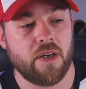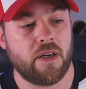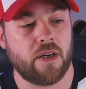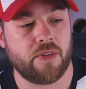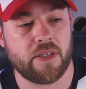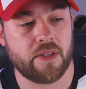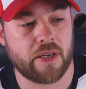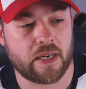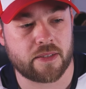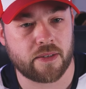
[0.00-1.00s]
Uh, they did
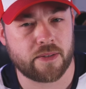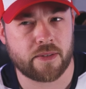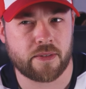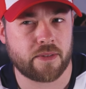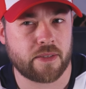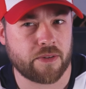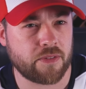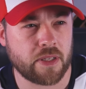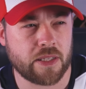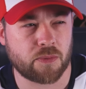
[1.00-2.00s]
that uh,
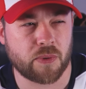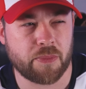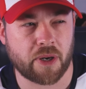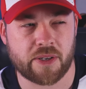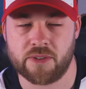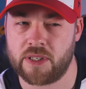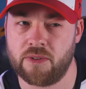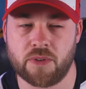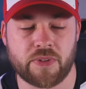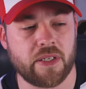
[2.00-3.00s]
definitely in the Reebok years. I
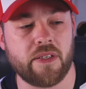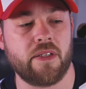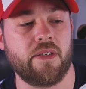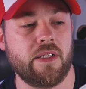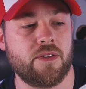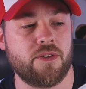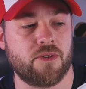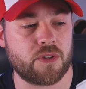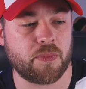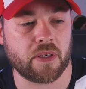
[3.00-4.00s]
don't know if they did it in the Adidas
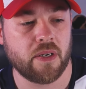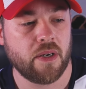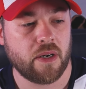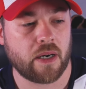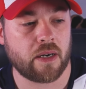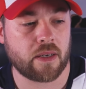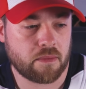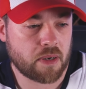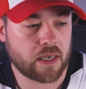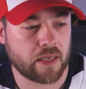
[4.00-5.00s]
years, but I, I,
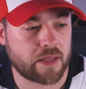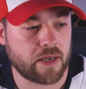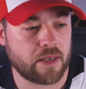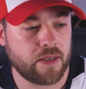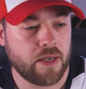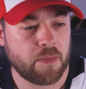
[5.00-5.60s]
I kind of like that.